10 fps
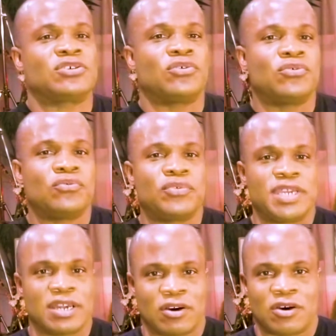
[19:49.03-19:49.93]
who
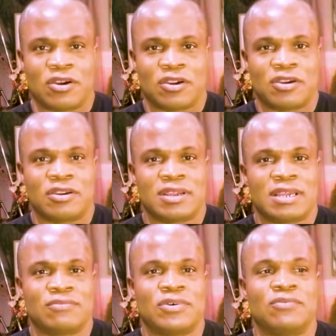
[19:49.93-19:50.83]
we are
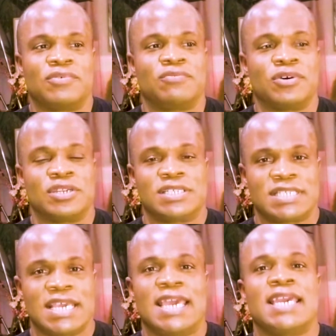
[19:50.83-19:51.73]
and what we want to
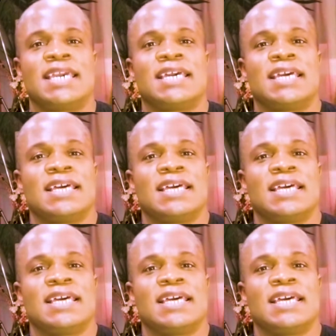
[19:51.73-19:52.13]
say